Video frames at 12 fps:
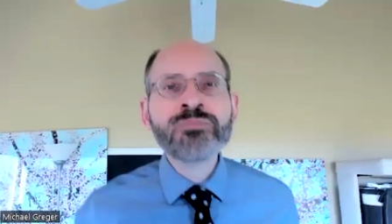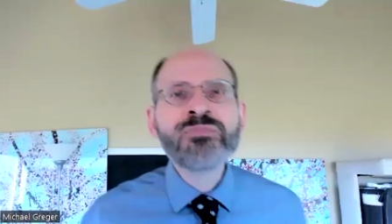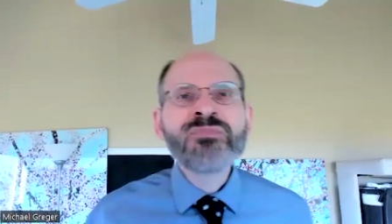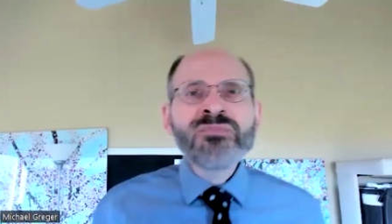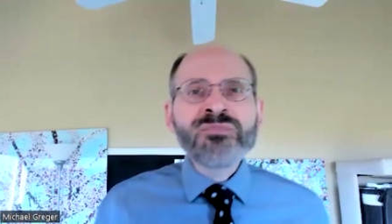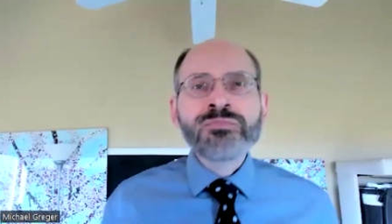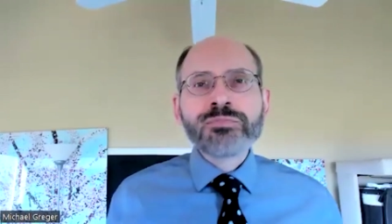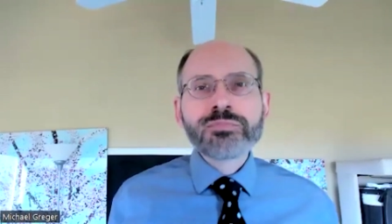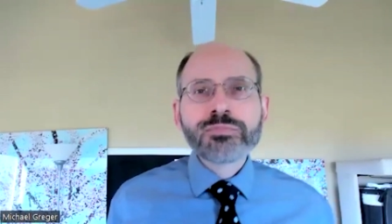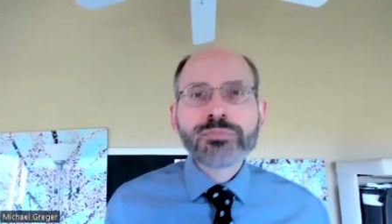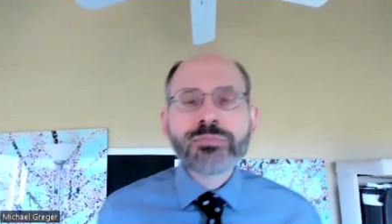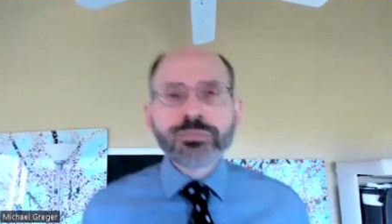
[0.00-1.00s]
on that there
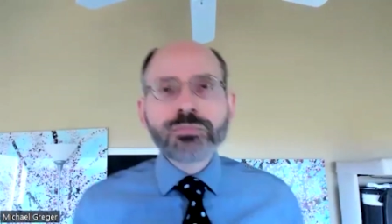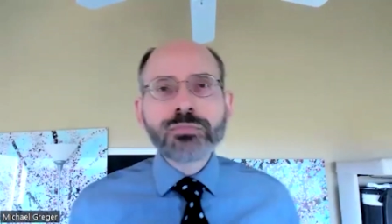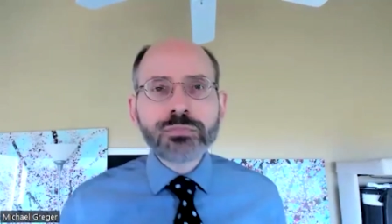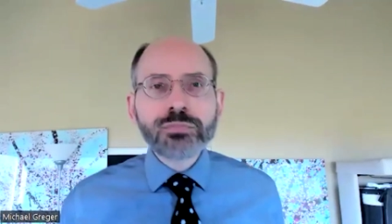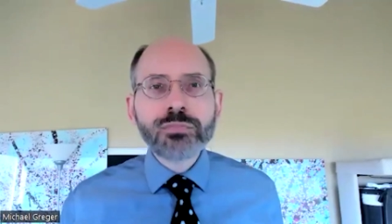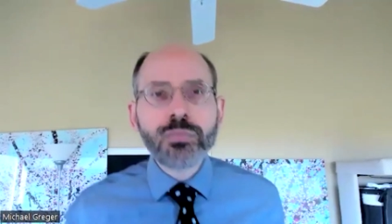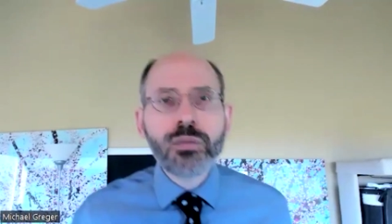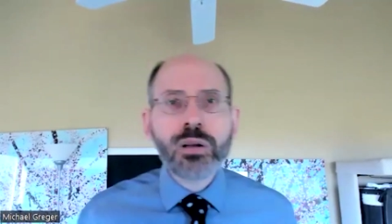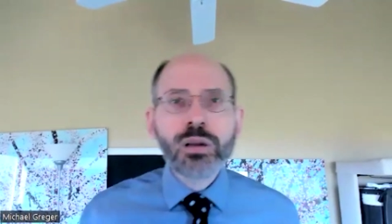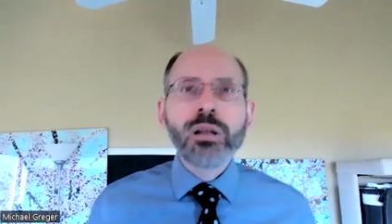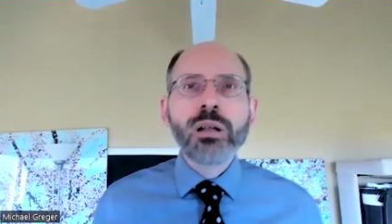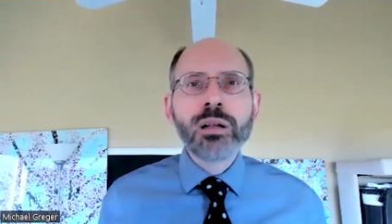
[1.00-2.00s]
wasn't a lot of news
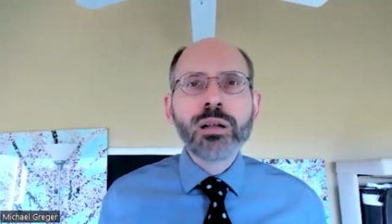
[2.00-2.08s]
coverage,